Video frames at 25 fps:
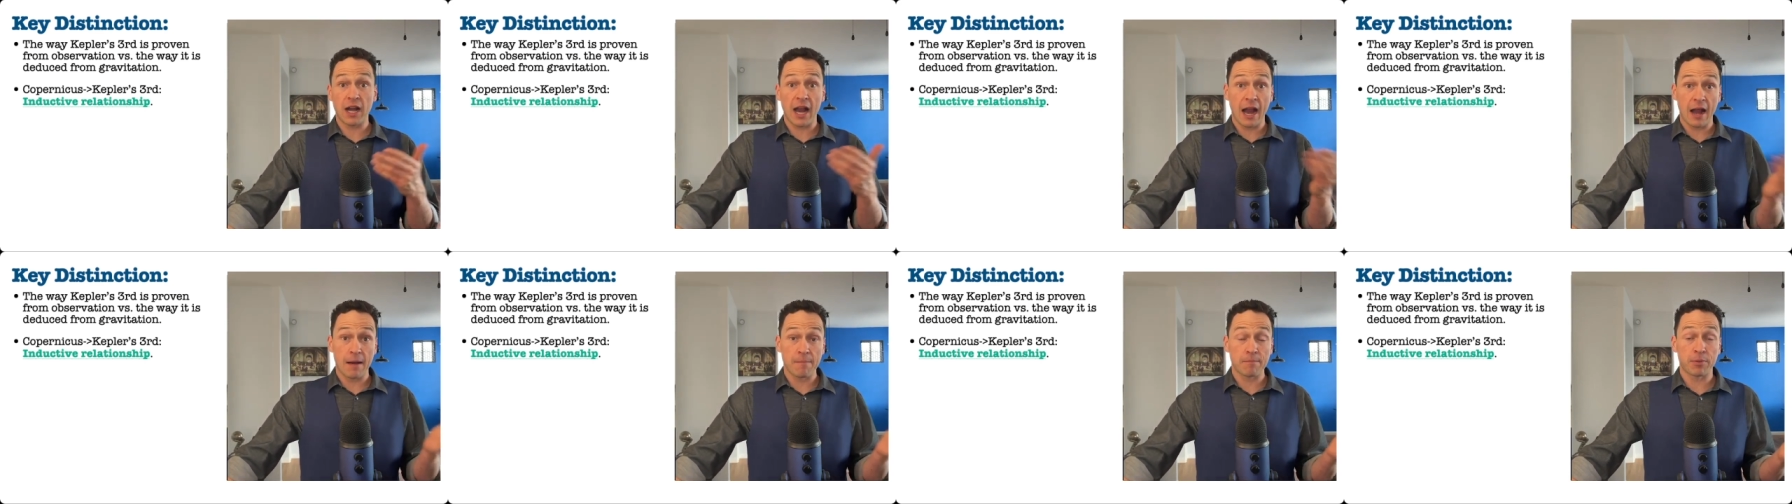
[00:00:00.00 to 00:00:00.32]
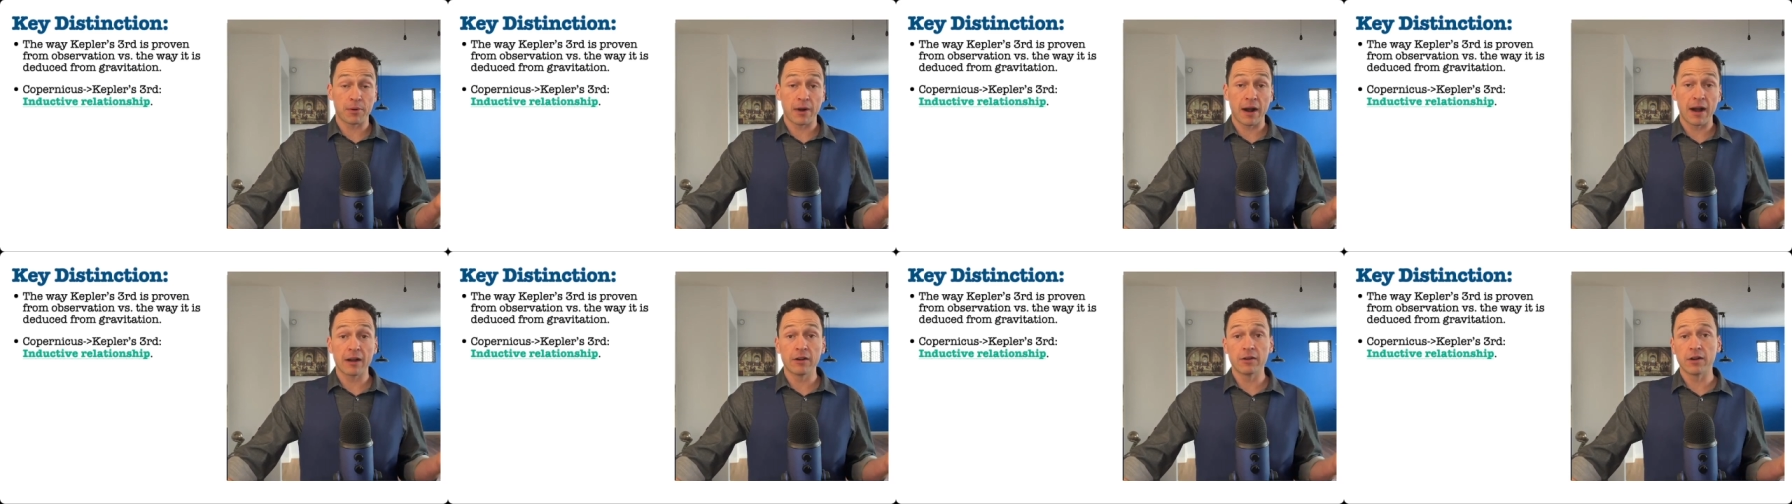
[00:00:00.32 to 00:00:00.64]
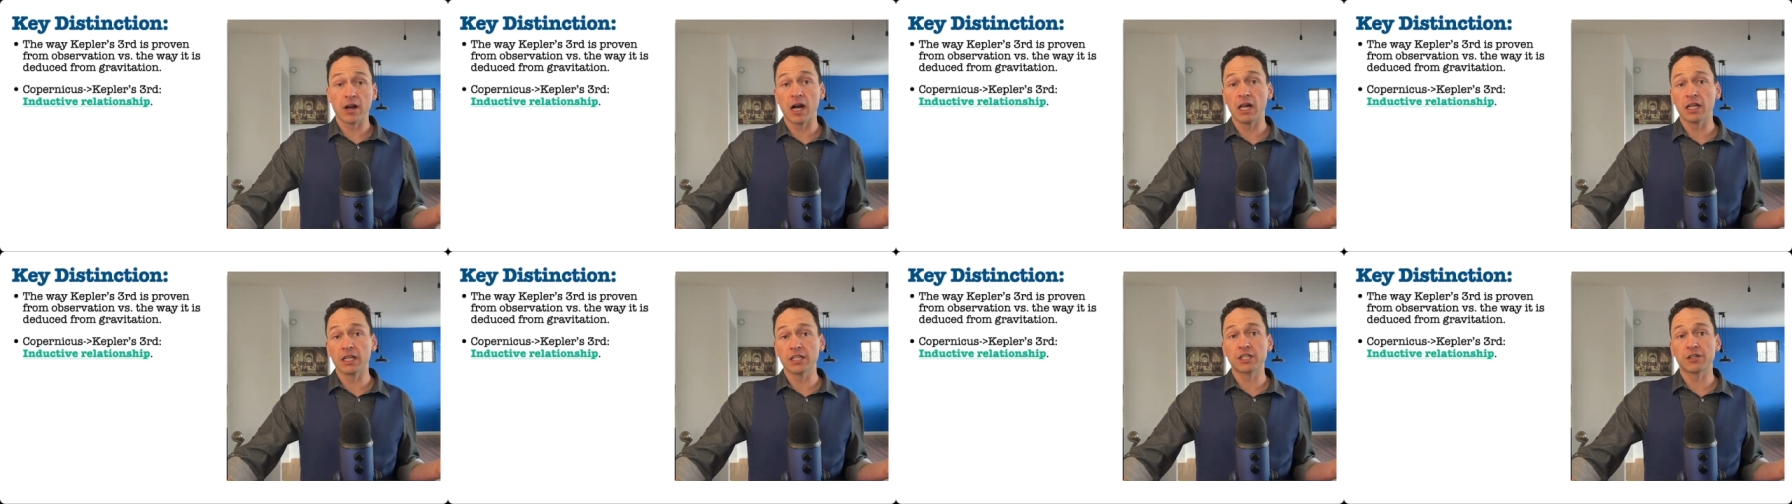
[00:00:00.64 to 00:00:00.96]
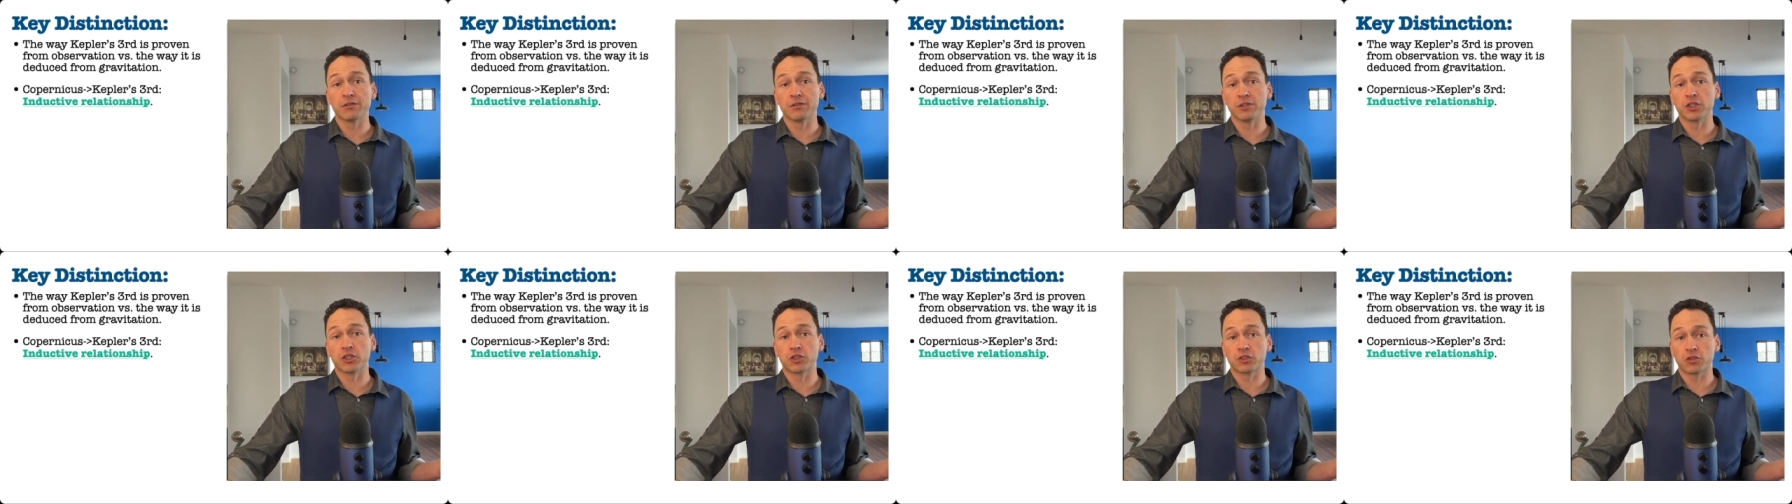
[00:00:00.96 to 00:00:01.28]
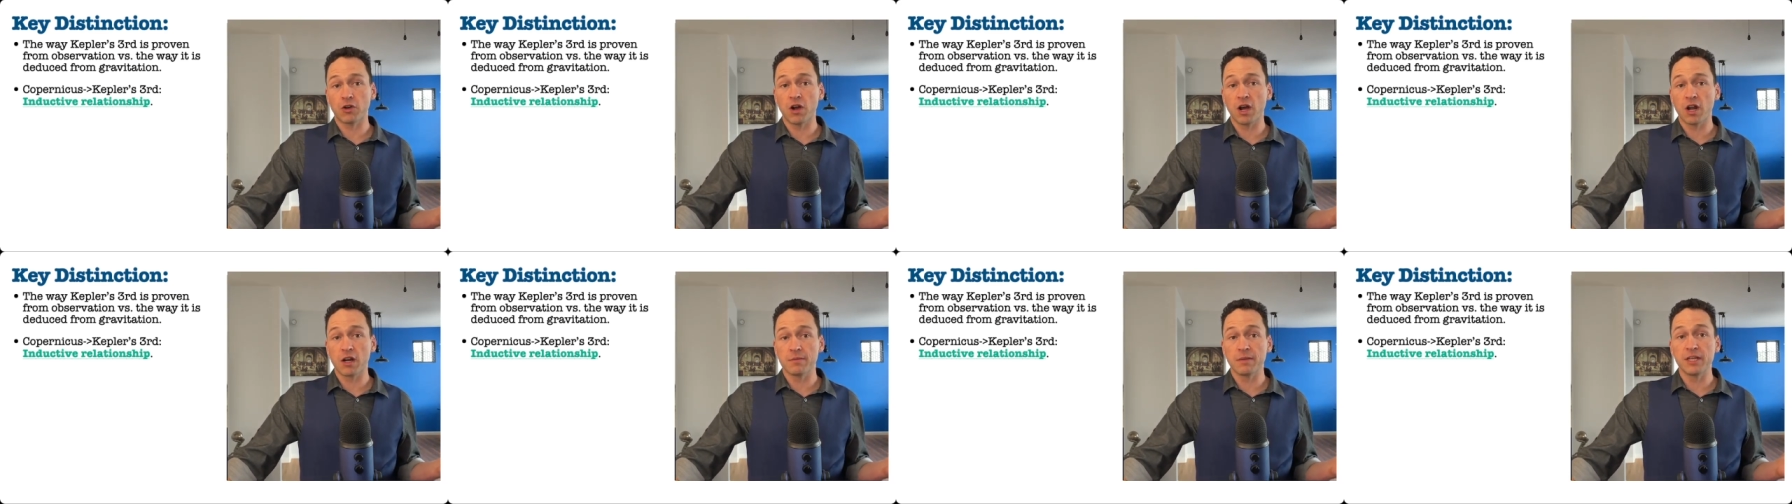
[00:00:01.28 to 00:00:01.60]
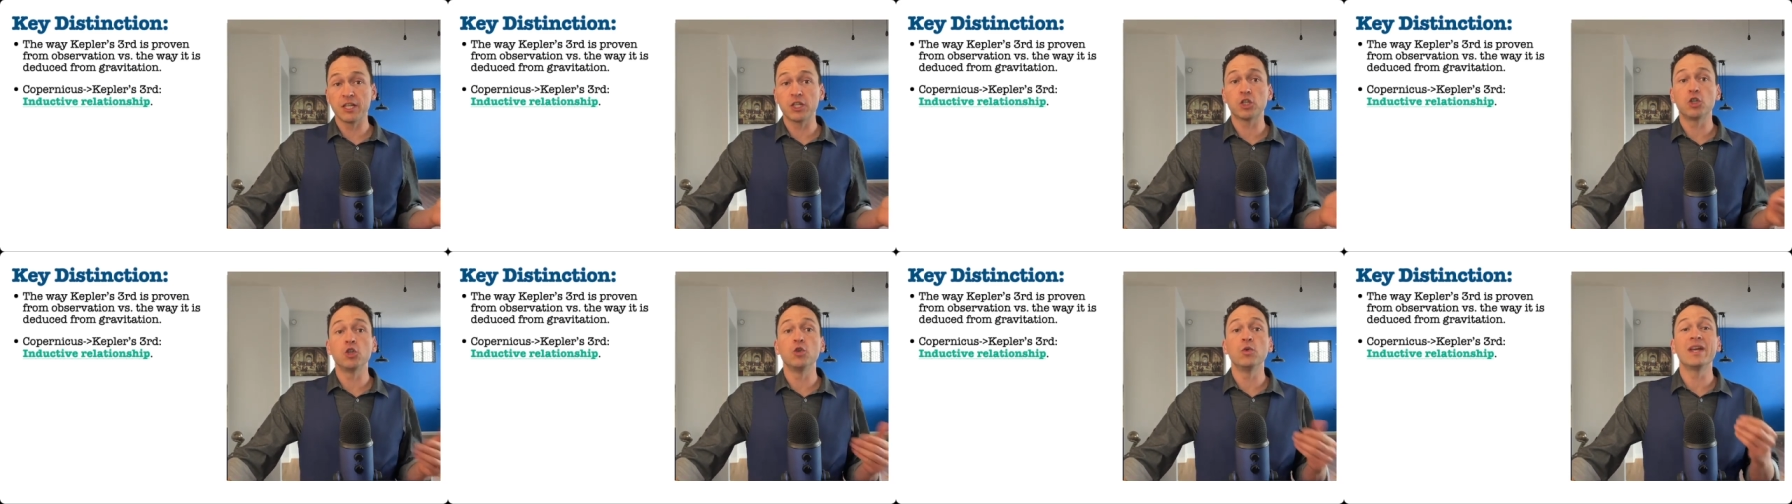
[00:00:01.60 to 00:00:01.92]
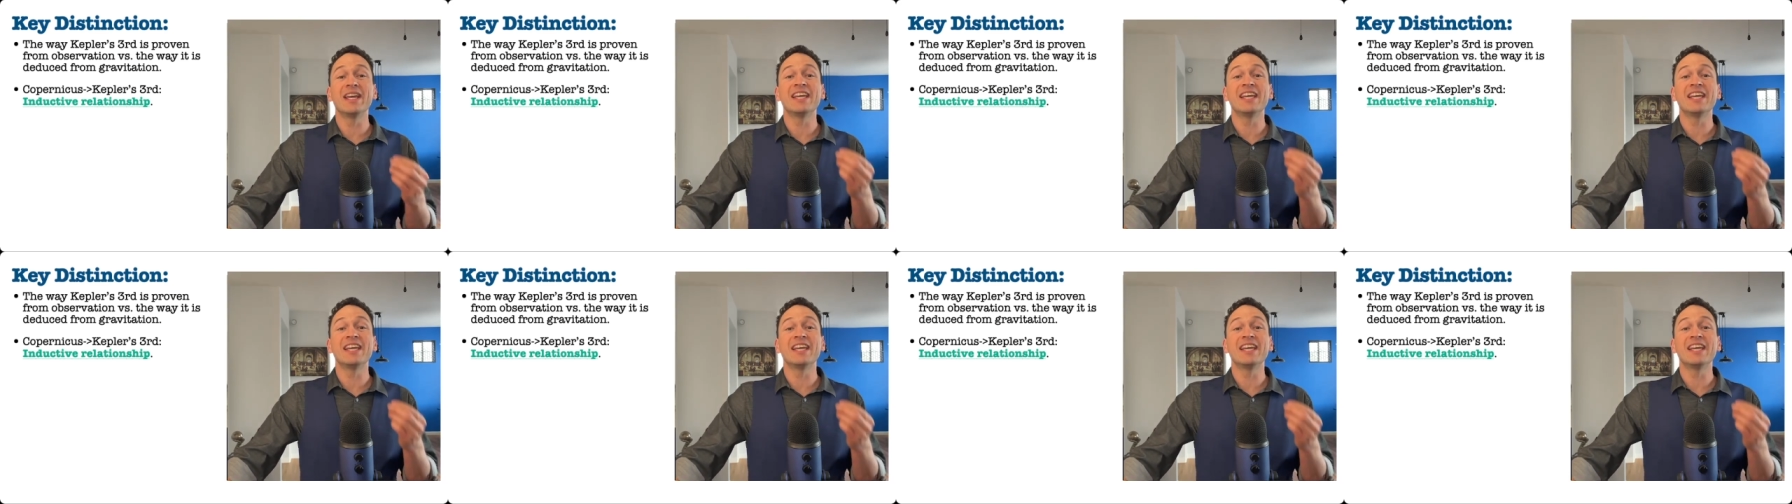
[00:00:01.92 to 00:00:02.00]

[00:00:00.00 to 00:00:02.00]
and prior knowledge of astronomy to